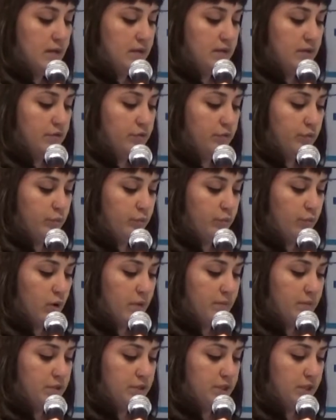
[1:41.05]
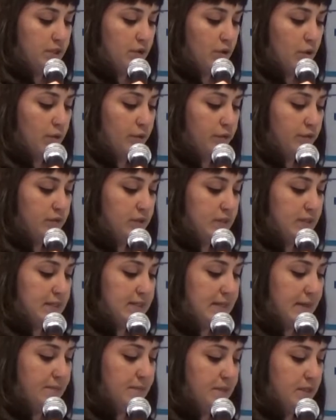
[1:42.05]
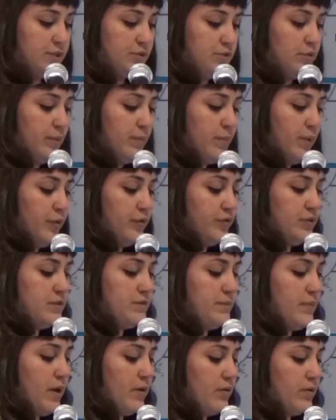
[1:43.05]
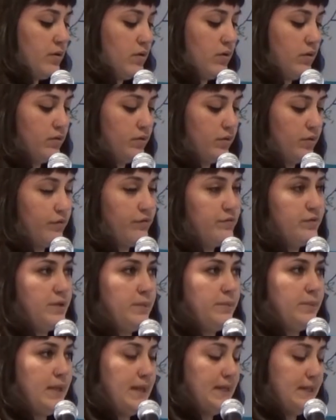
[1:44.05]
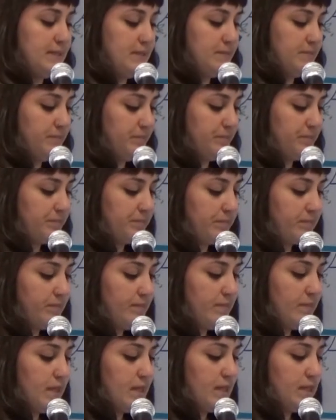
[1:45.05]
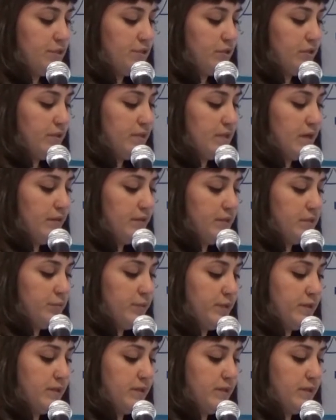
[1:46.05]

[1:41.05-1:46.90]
this war machine goes in attempting to impose its power all over the planet. In solidarity